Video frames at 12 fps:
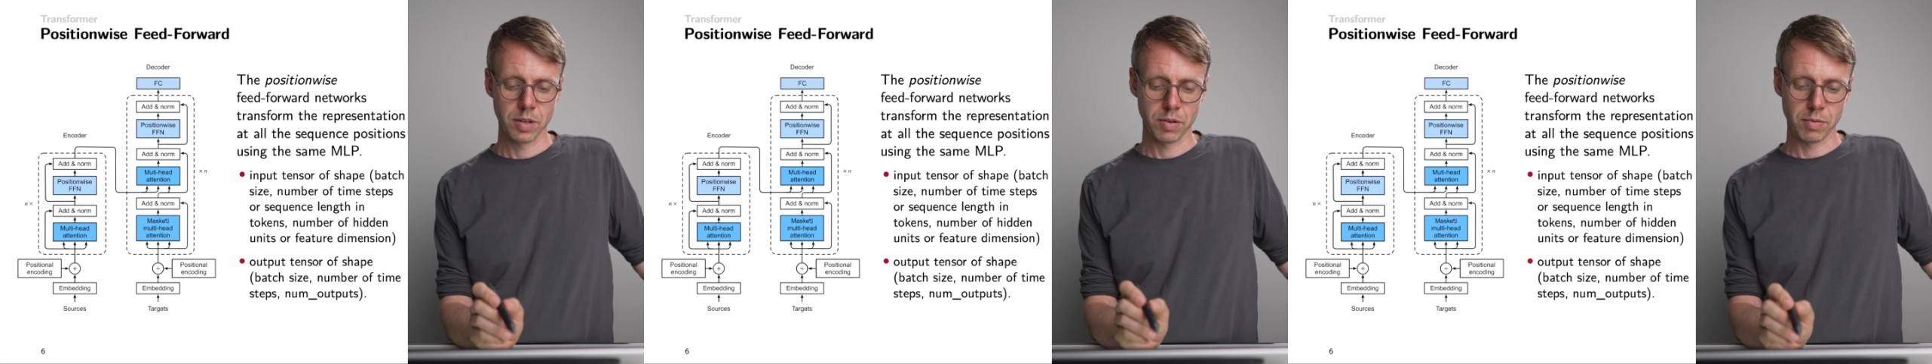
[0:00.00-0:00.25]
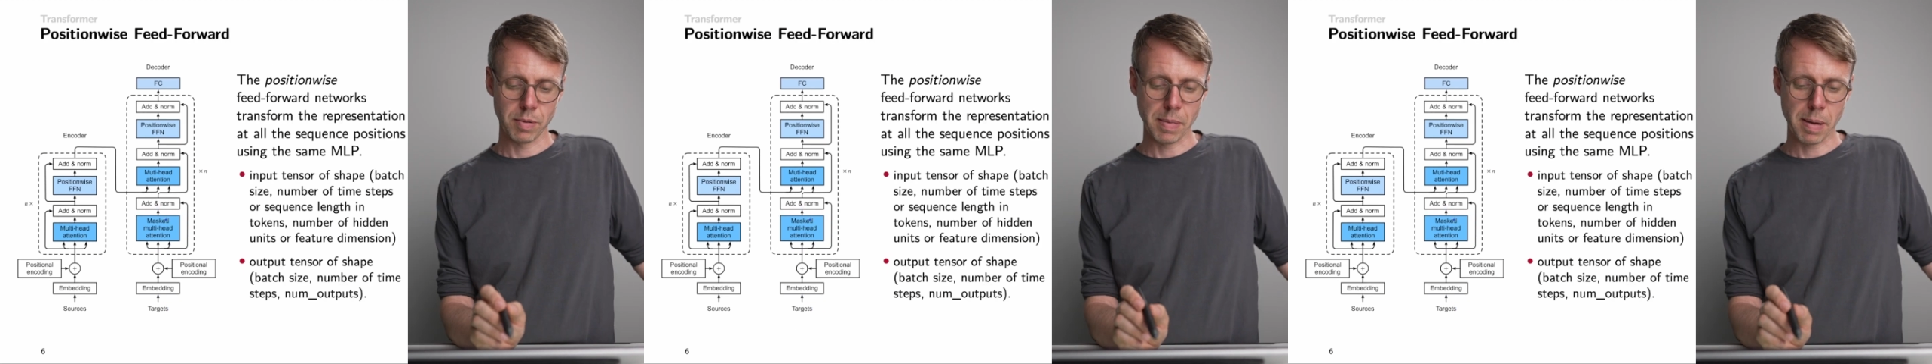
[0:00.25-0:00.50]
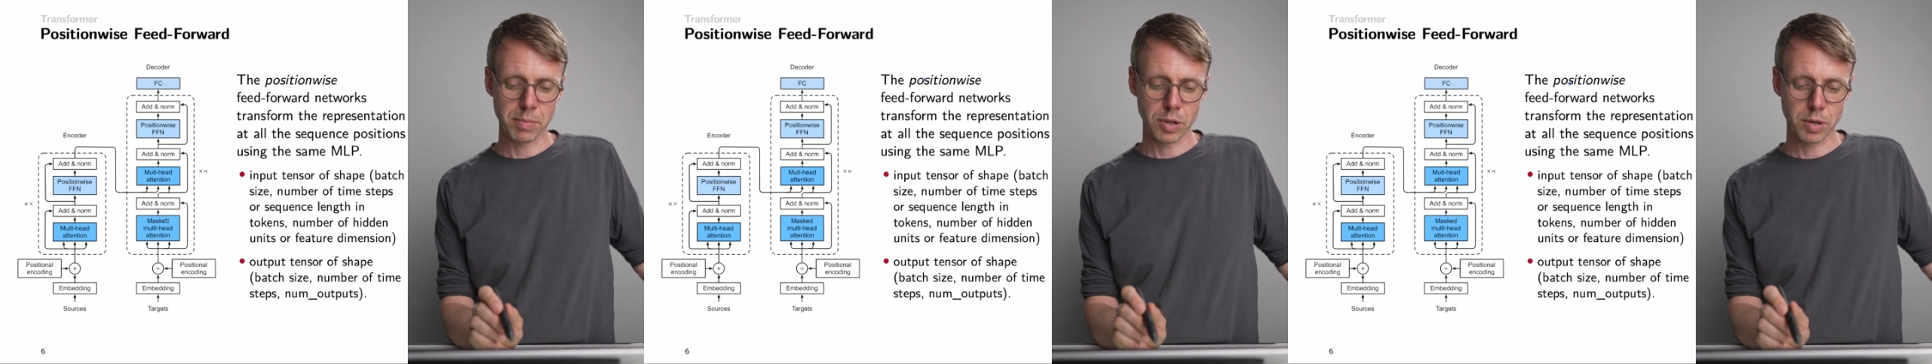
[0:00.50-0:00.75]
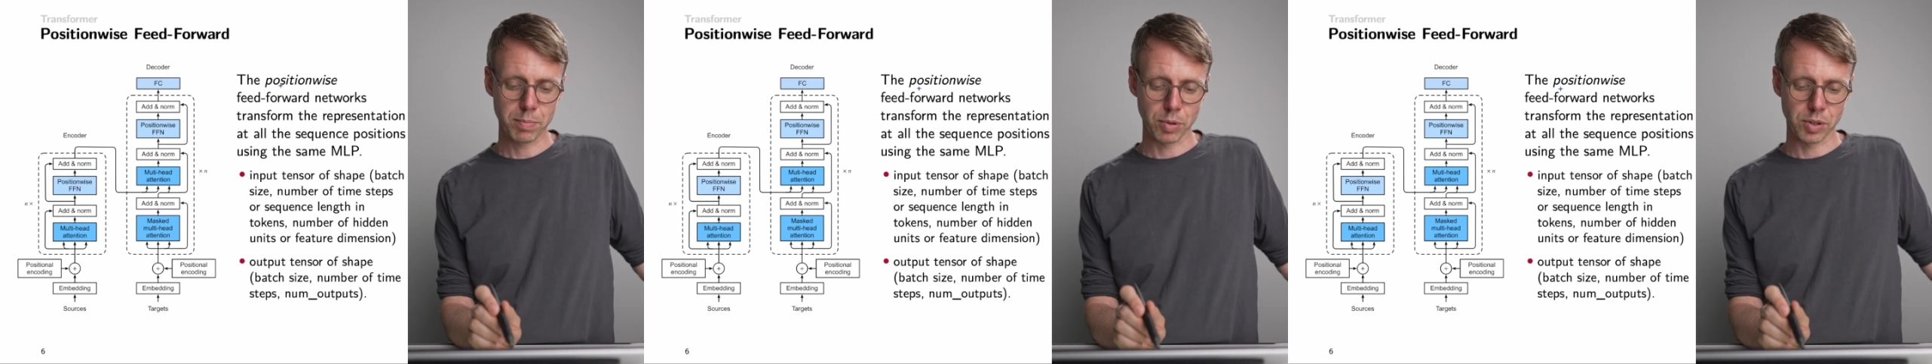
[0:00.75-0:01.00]

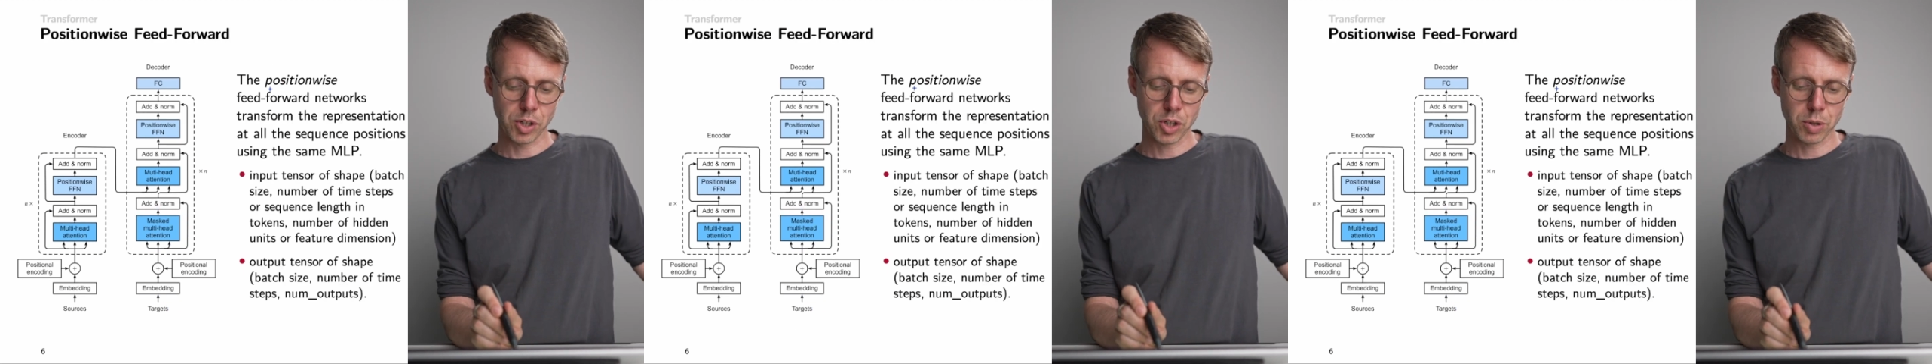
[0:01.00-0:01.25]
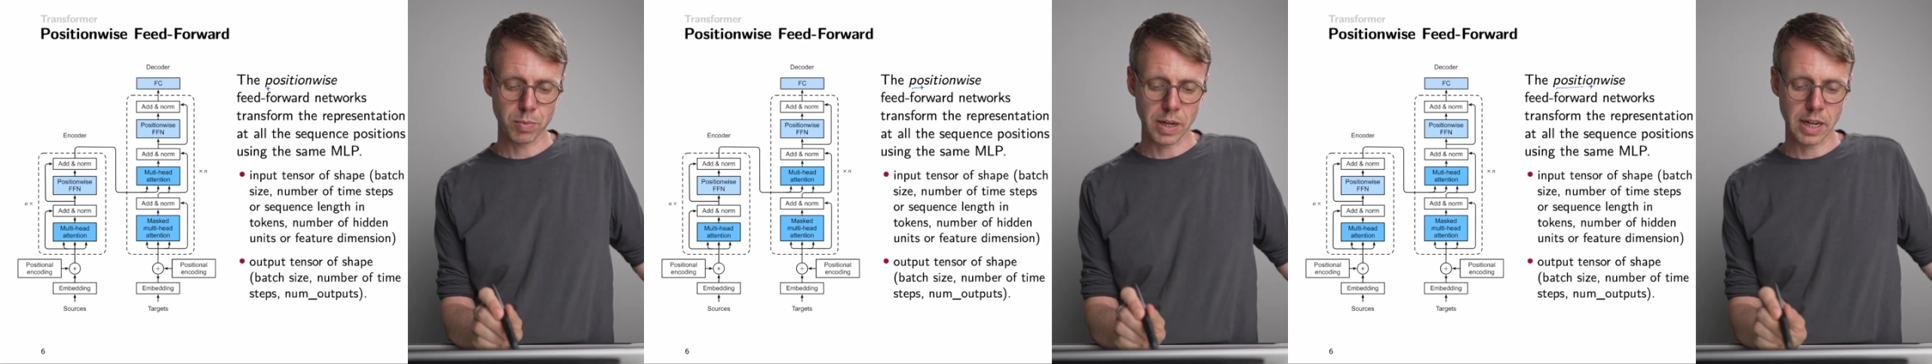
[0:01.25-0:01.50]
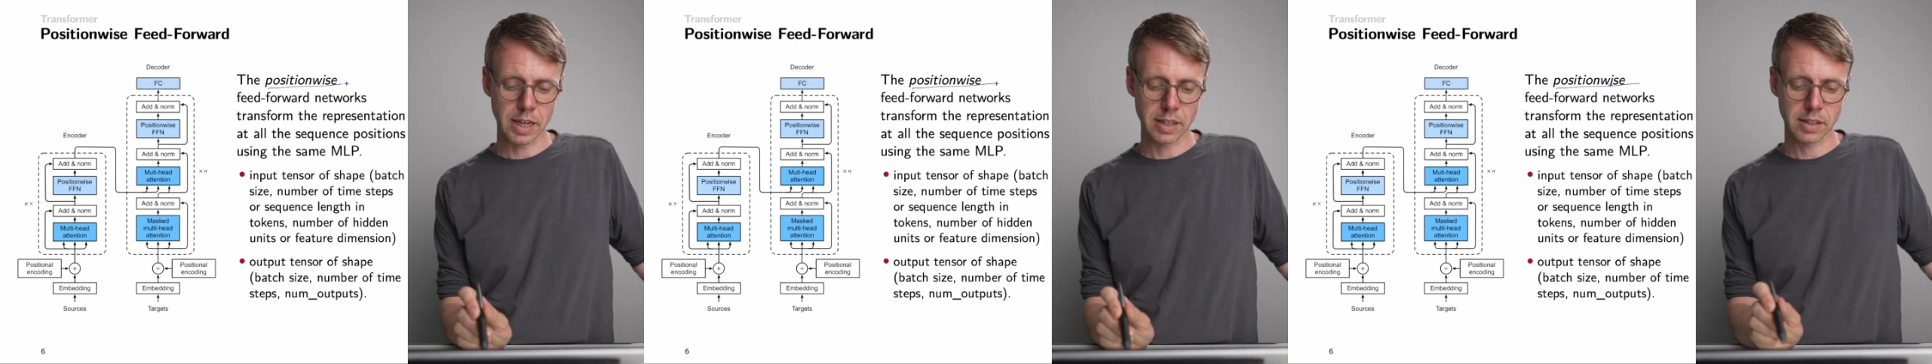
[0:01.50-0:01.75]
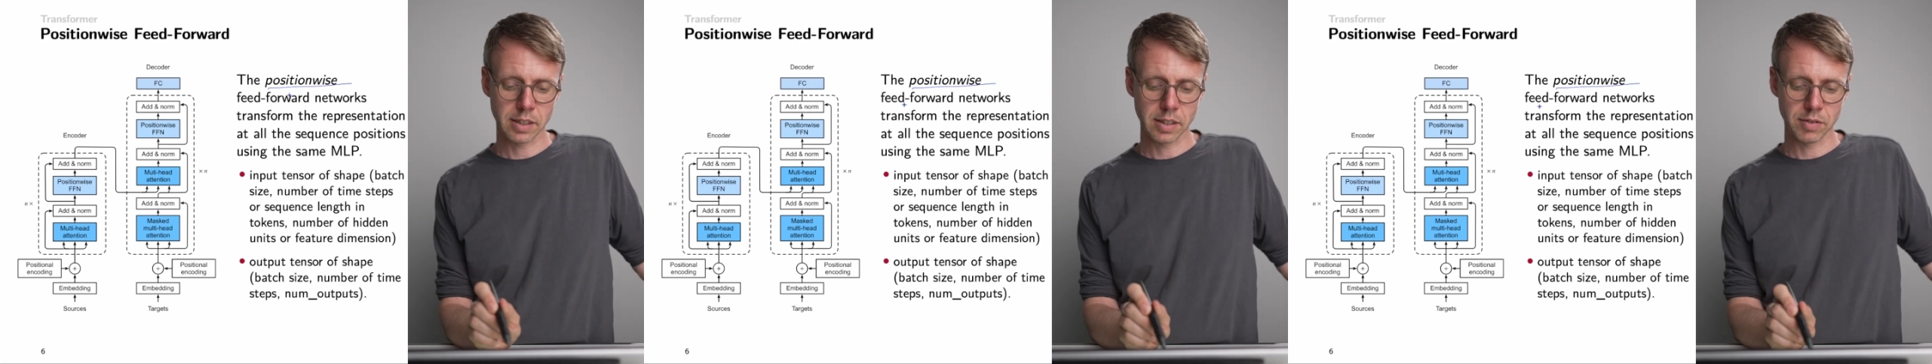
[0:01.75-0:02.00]
Remember,
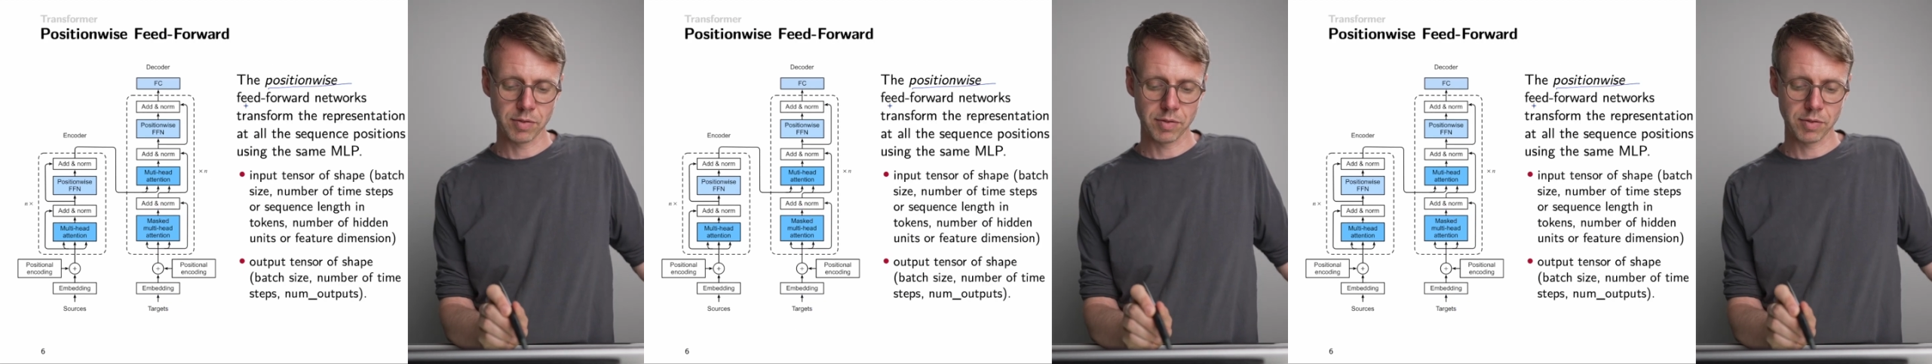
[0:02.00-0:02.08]
position-wise